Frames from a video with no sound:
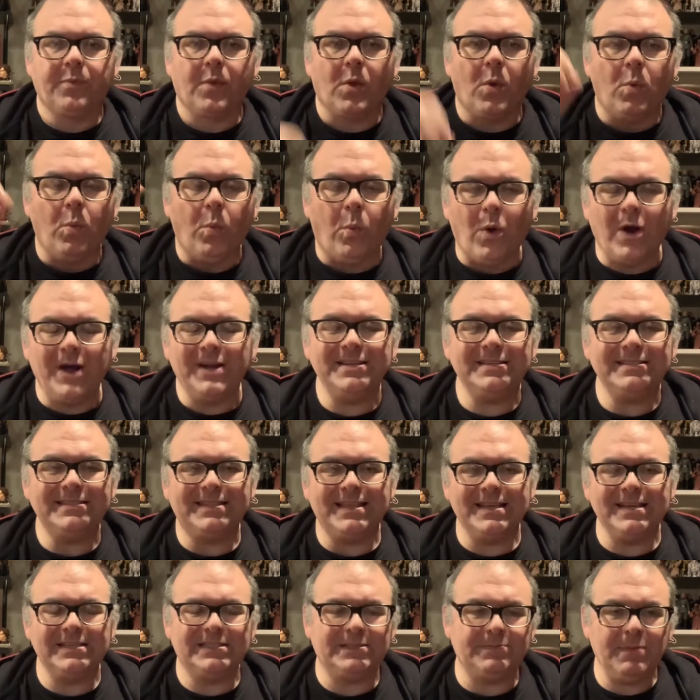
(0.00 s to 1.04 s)
What does
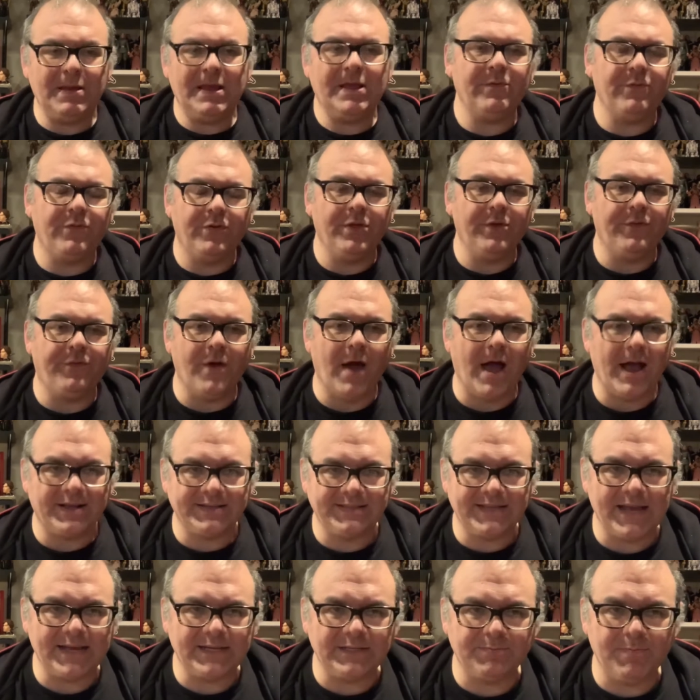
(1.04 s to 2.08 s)
this mean for the Fox
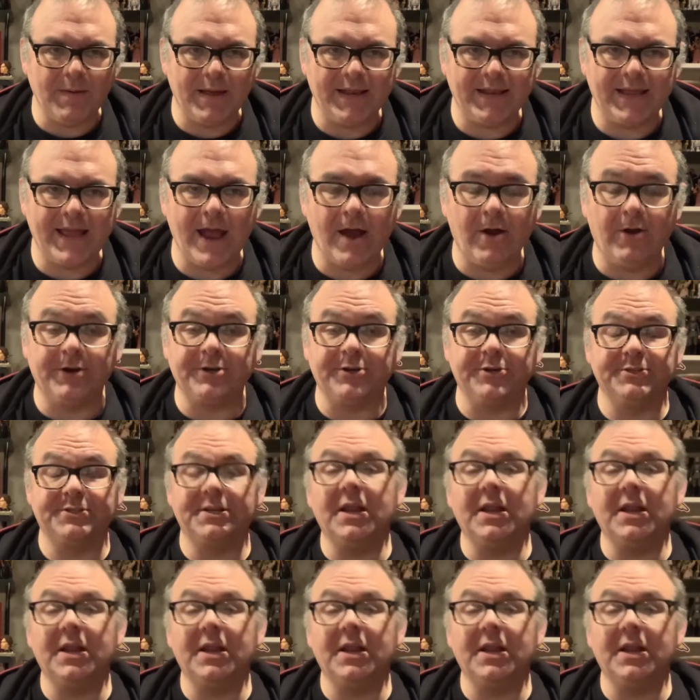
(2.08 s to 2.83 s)
X-Men characters?